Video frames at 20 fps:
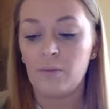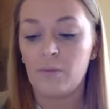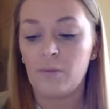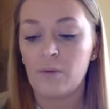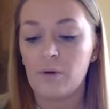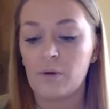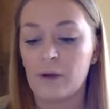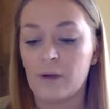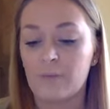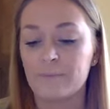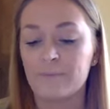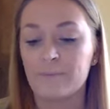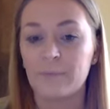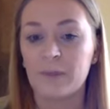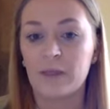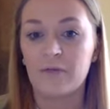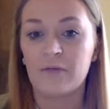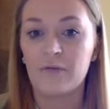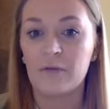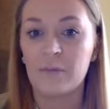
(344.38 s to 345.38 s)
Okay,
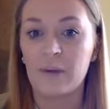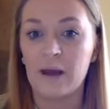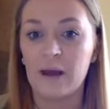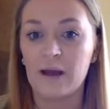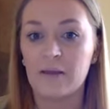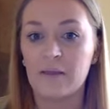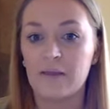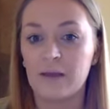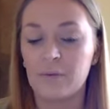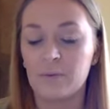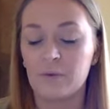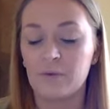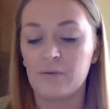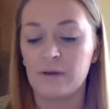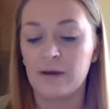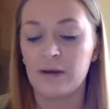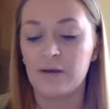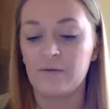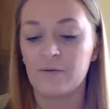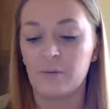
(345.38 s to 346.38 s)
if you're back, then we're
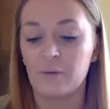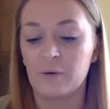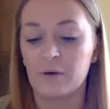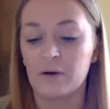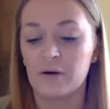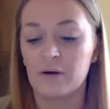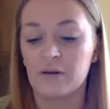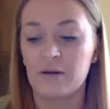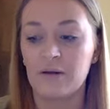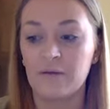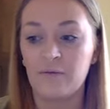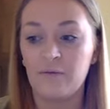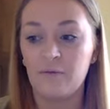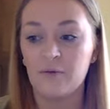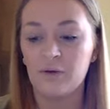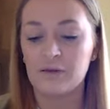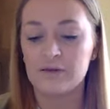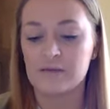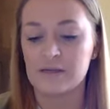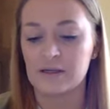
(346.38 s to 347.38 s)
ready for the
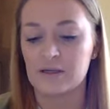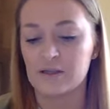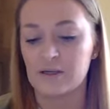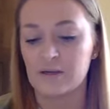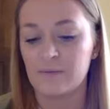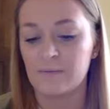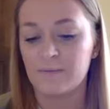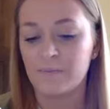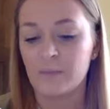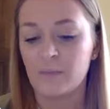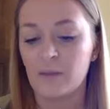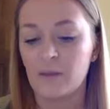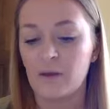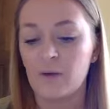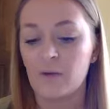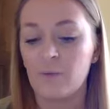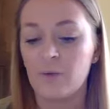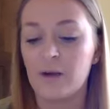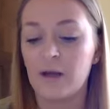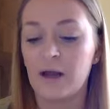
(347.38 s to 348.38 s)
fourth section.
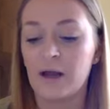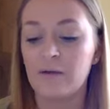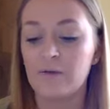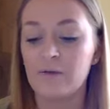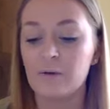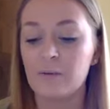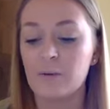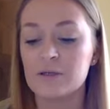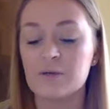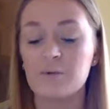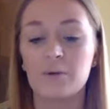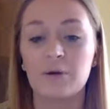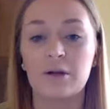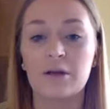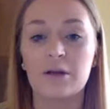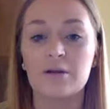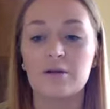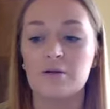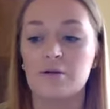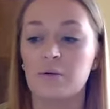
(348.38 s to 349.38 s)
When Eirik wasn't
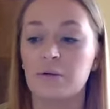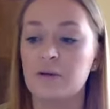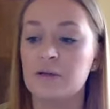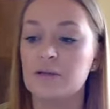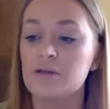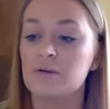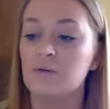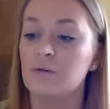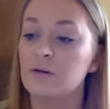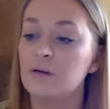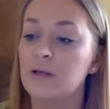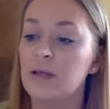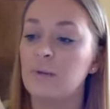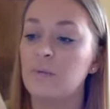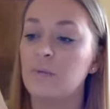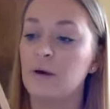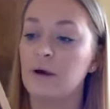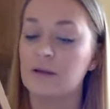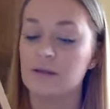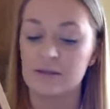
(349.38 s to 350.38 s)
working or going to school, he
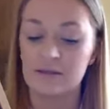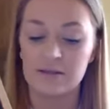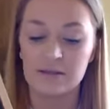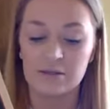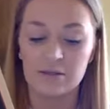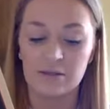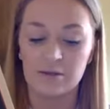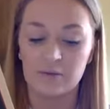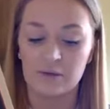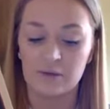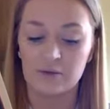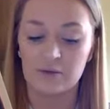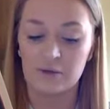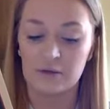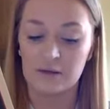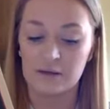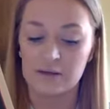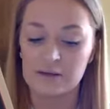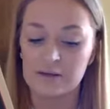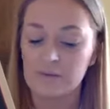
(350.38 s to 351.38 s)
practiced doing
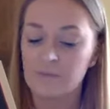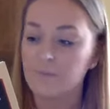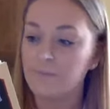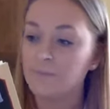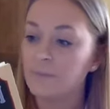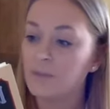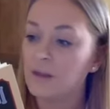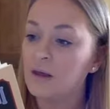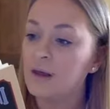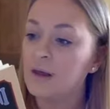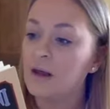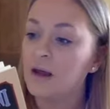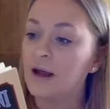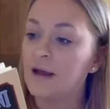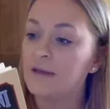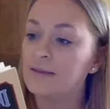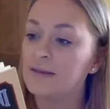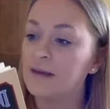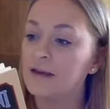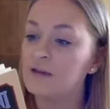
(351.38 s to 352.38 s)
tricks.
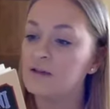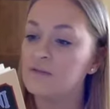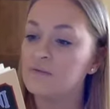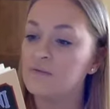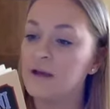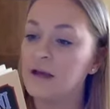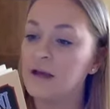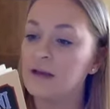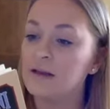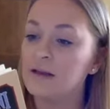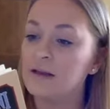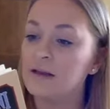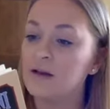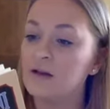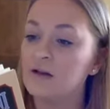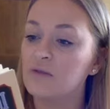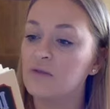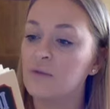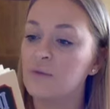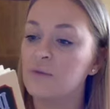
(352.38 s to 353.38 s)
At the age of 9, he
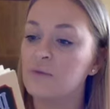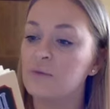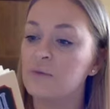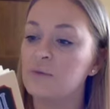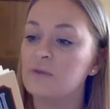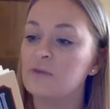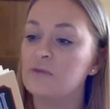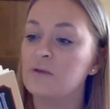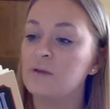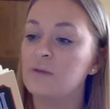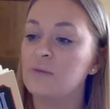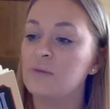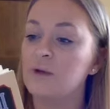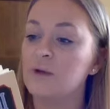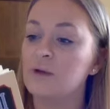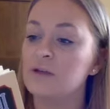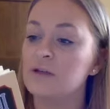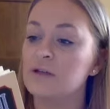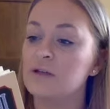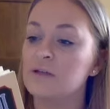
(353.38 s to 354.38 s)
hung ropes from a tree
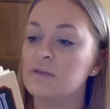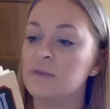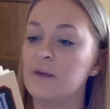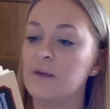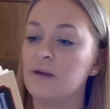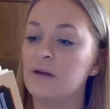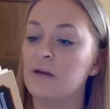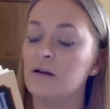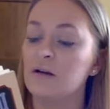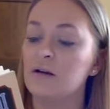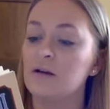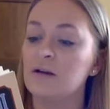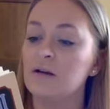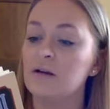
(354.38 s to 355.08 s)
branch in his backyard.